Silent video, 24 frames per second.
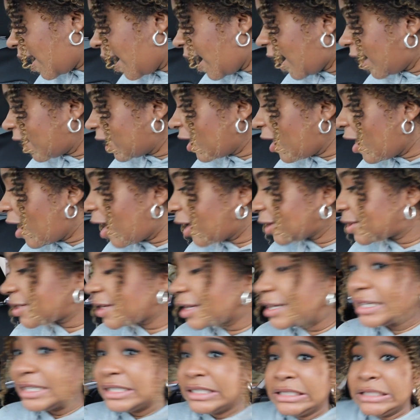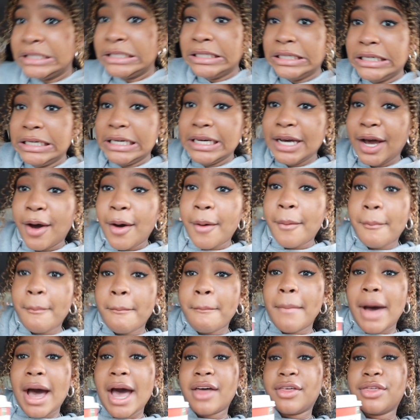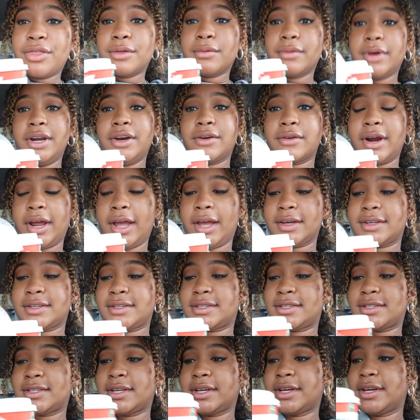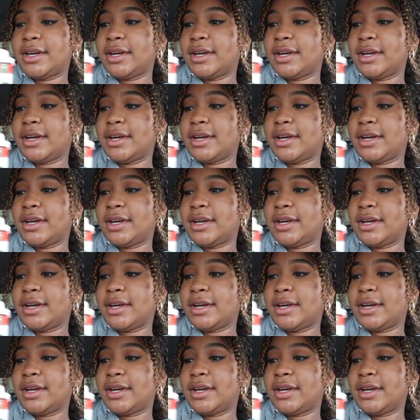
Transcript: I got my three drinks.